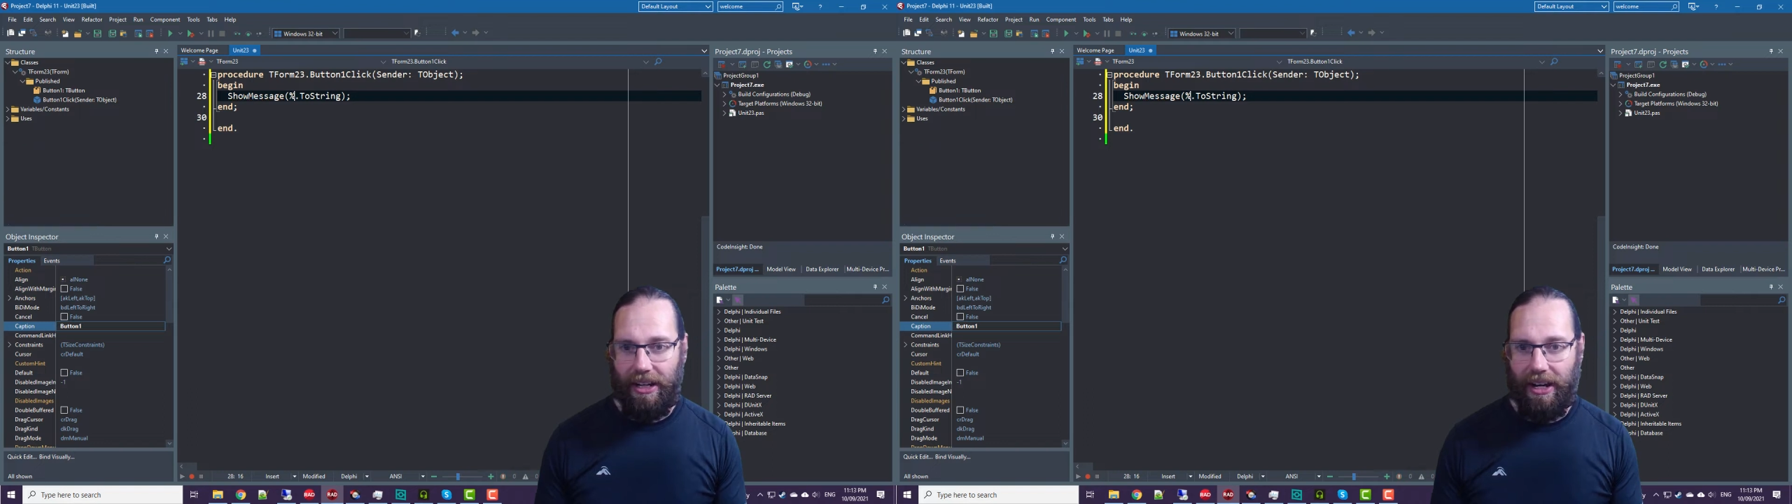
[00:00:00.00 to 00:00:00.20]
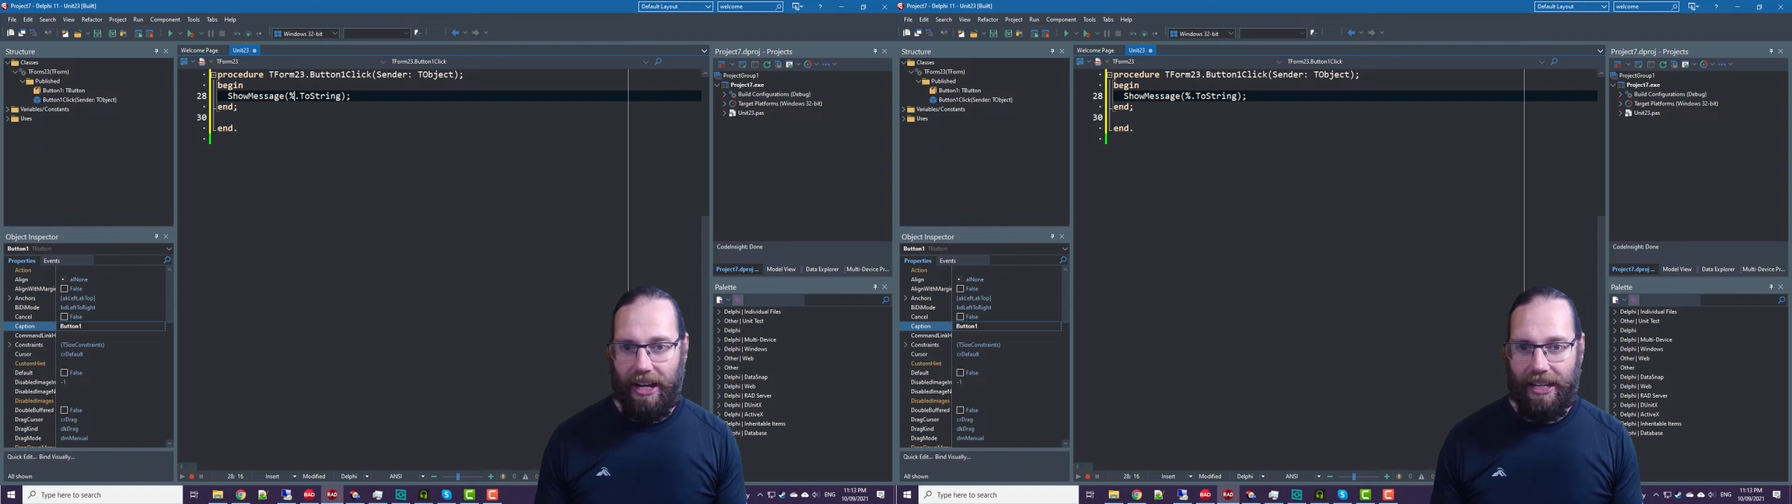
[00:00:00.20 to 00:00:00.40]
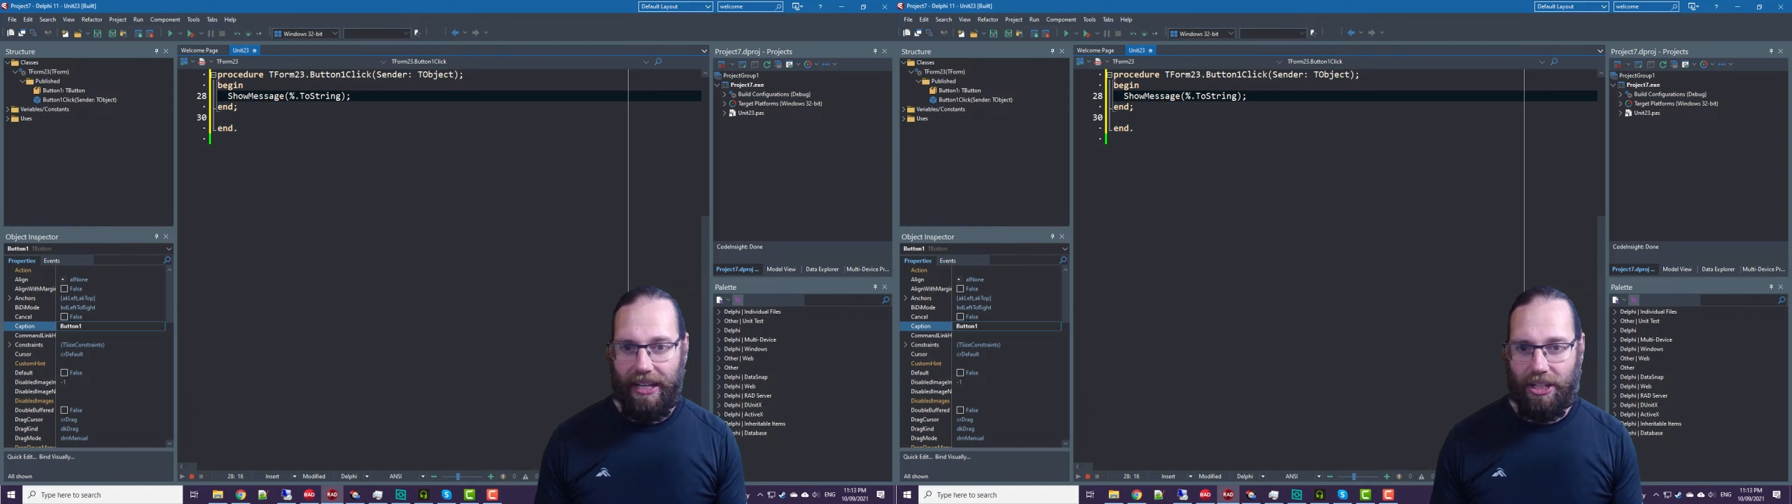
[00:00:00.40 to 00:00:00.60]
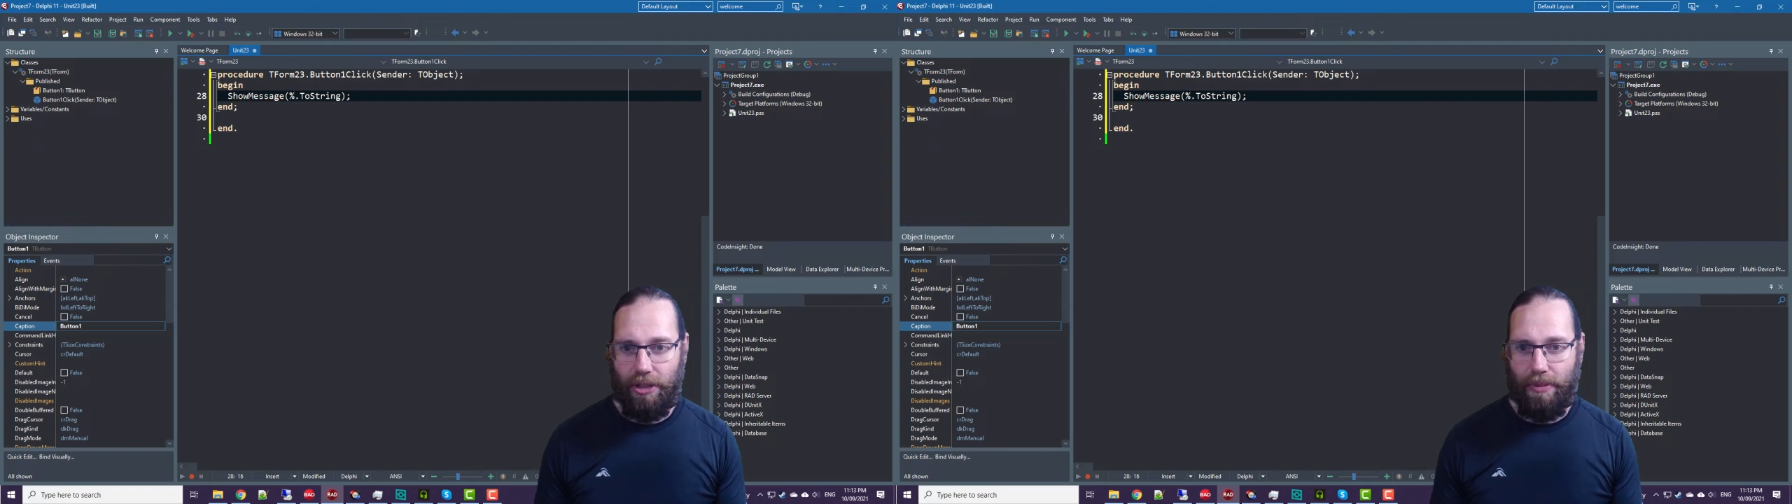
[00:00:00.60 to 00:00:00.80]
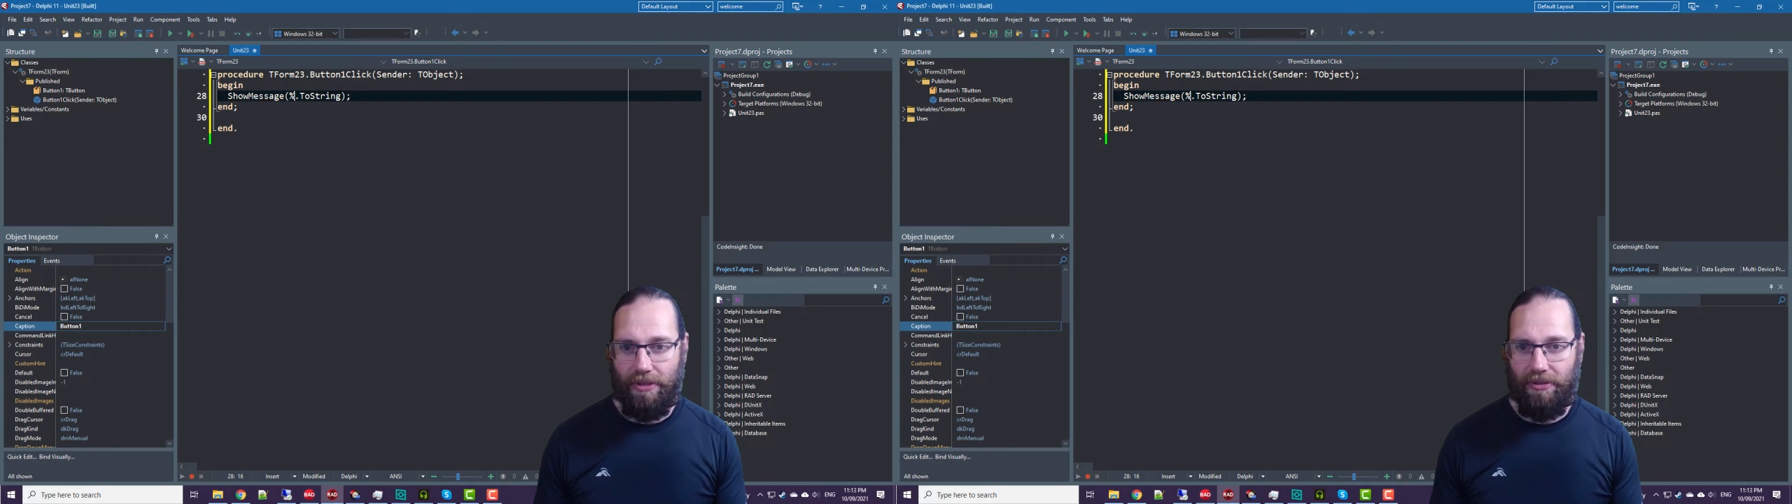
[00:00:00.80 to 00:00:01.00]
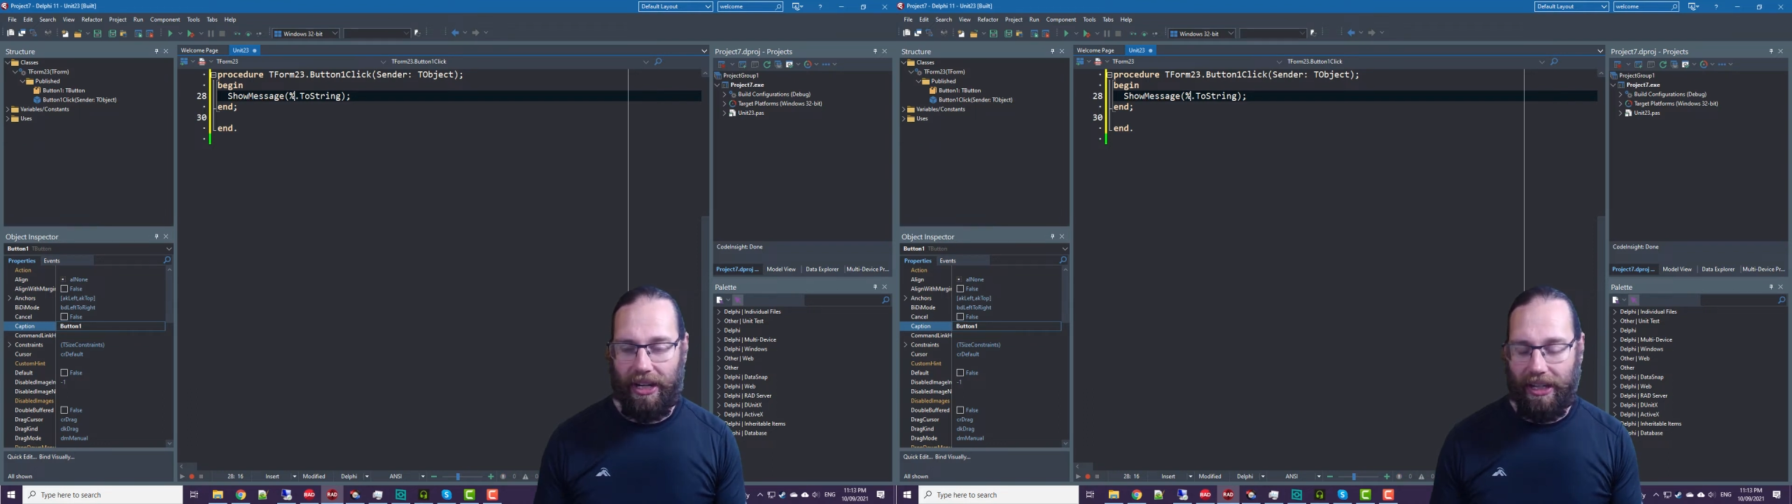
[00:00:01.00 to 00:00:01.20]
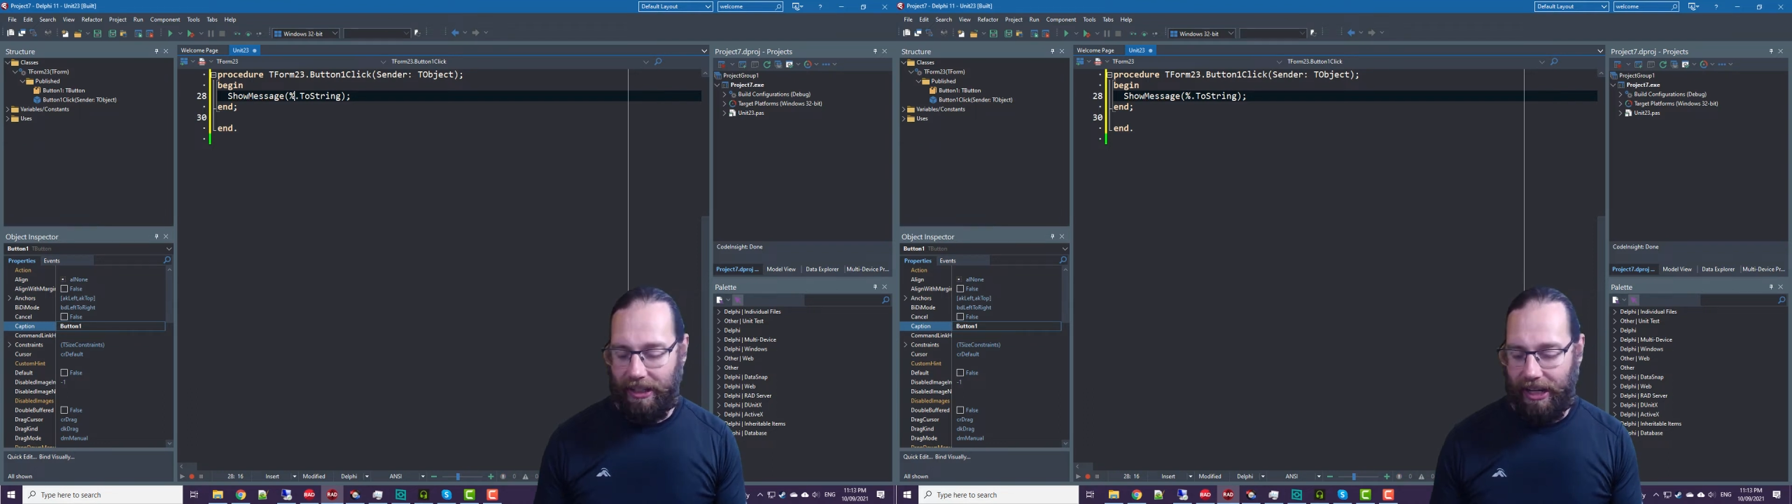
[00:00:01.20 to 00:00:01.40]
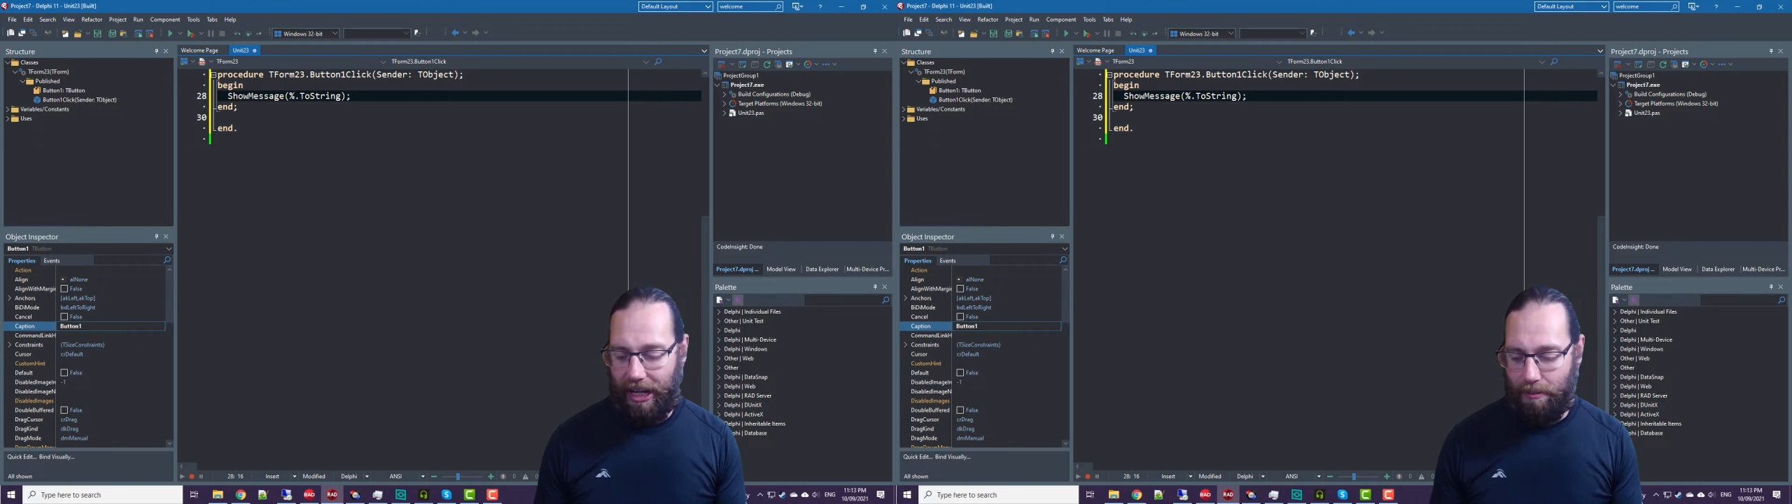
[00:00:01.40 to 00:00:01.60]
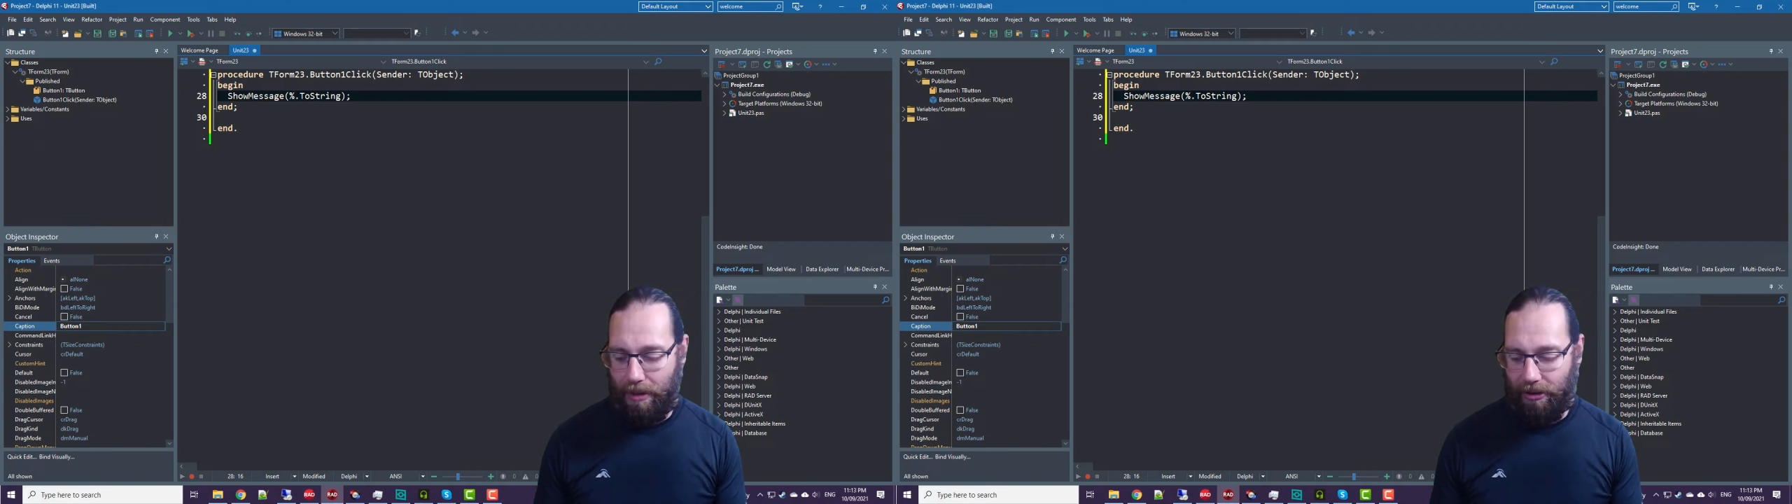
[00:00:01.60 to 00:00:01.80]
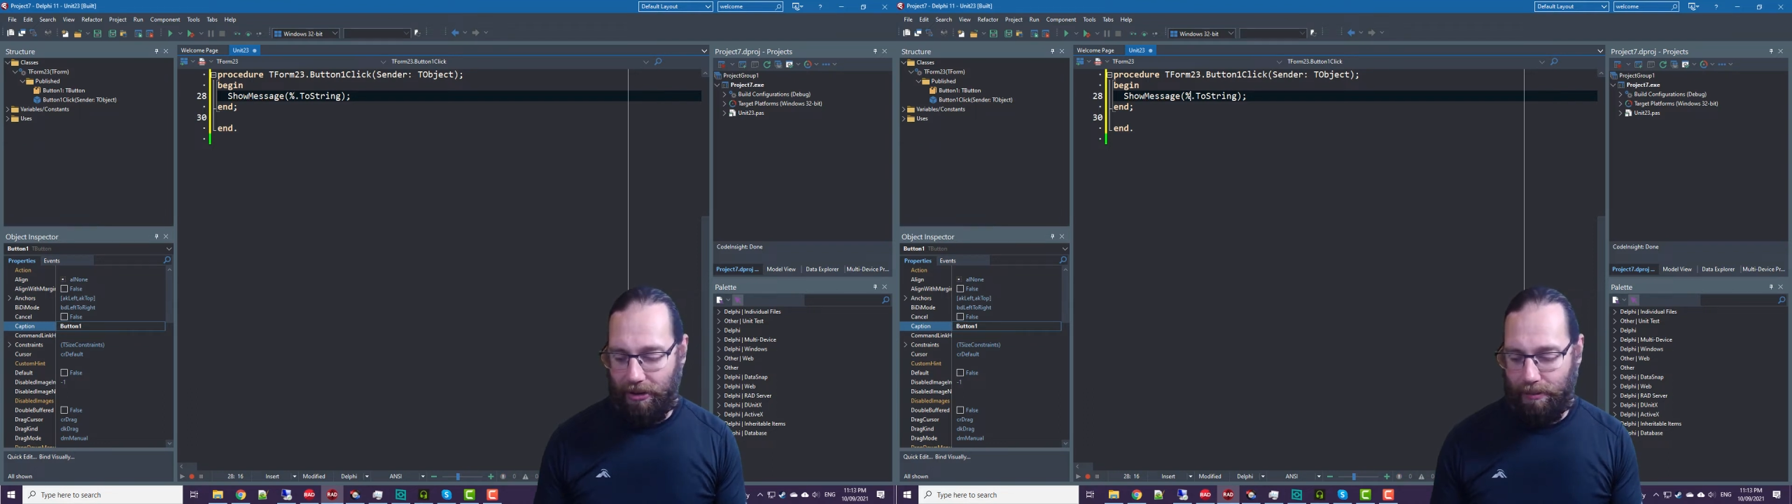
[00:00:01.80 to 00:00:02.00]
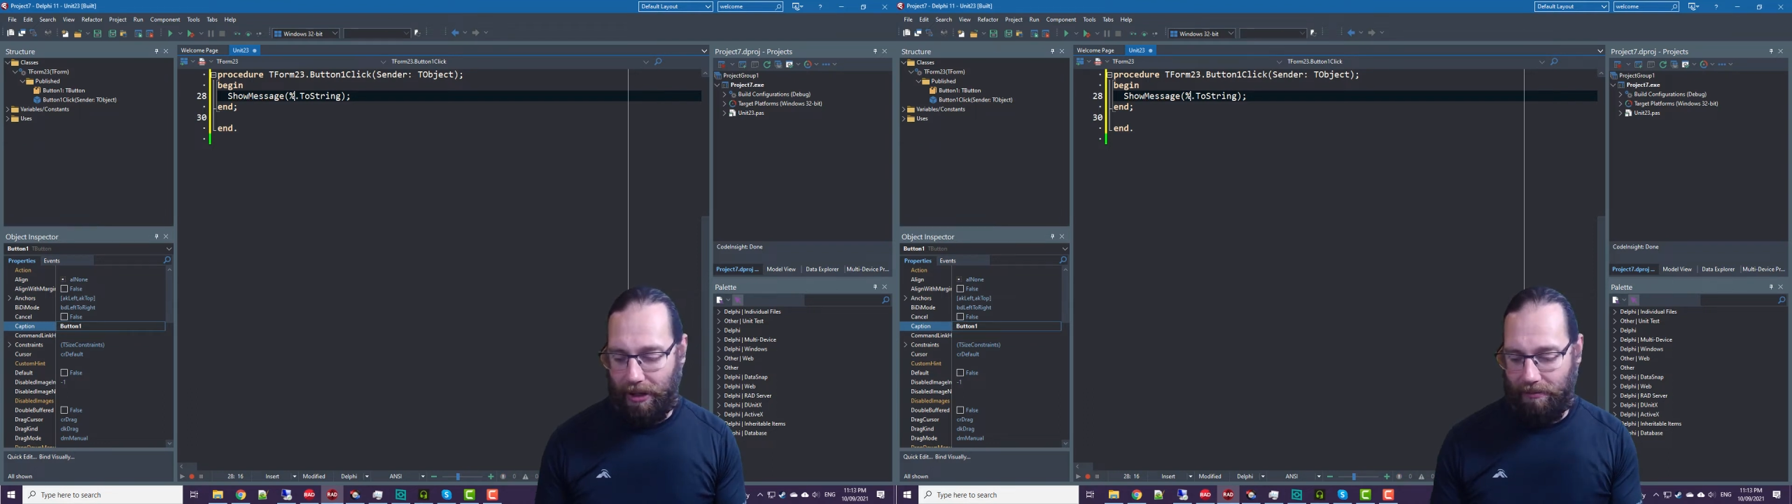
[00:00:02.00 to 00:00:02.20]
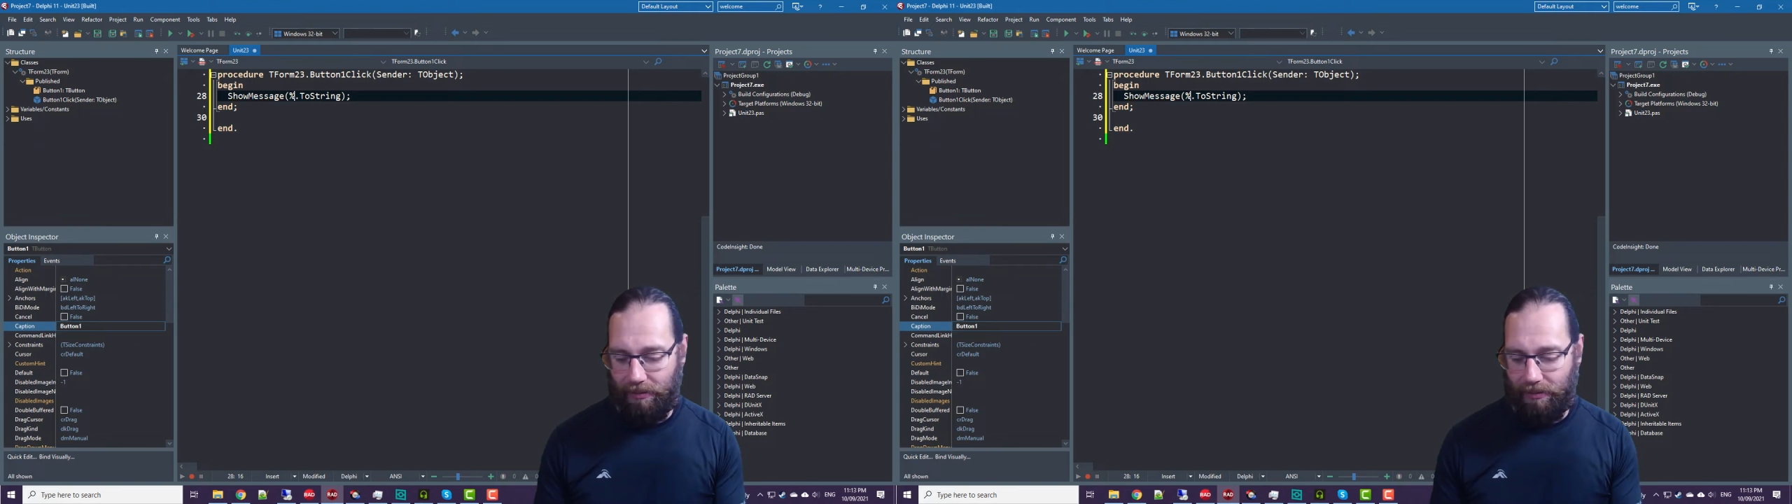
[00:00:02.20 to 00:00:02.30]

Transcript: I can specify a binary number.